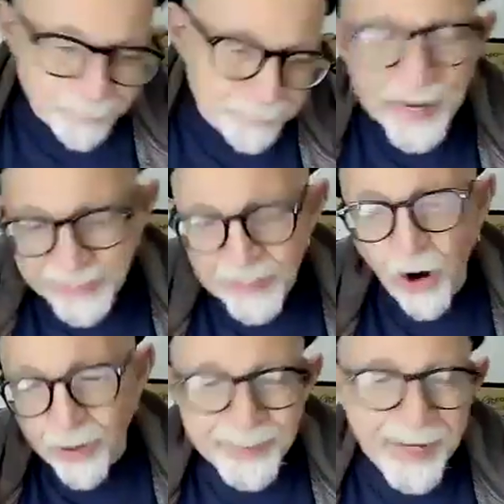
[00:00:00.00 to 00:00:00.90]

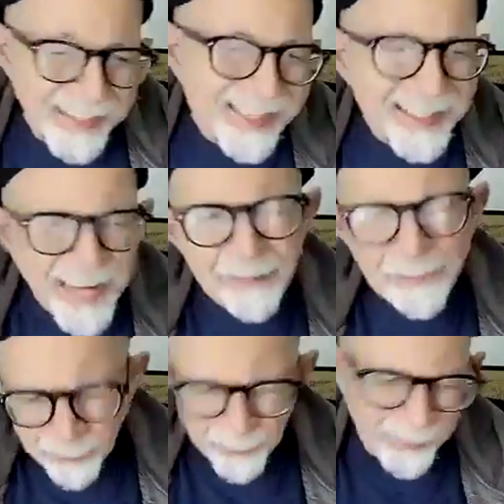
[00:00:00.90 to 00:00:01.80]
bodyguard, not
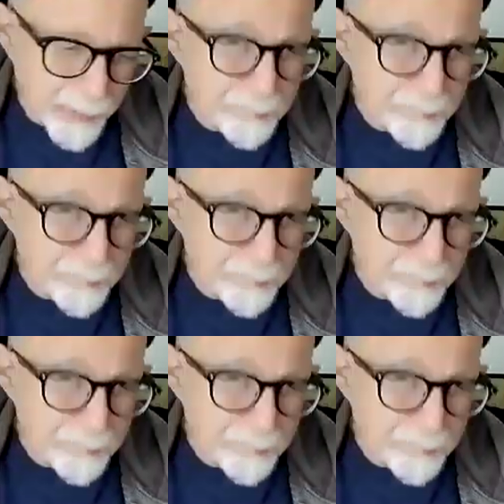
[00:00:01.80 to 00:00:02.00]
physically,